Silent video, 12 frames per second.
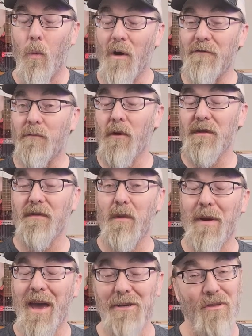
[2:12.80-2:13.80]
One fourth of
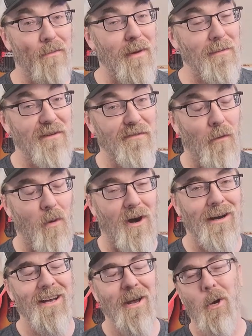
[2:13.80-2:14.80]
the band the May
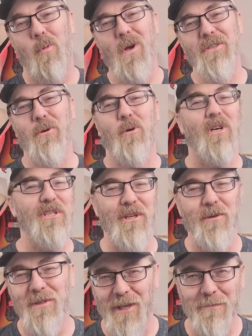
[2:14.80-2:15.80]
Before, Russell
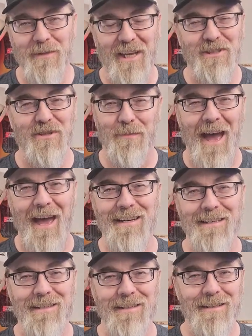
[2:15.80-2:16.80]
Christian was up next to bat.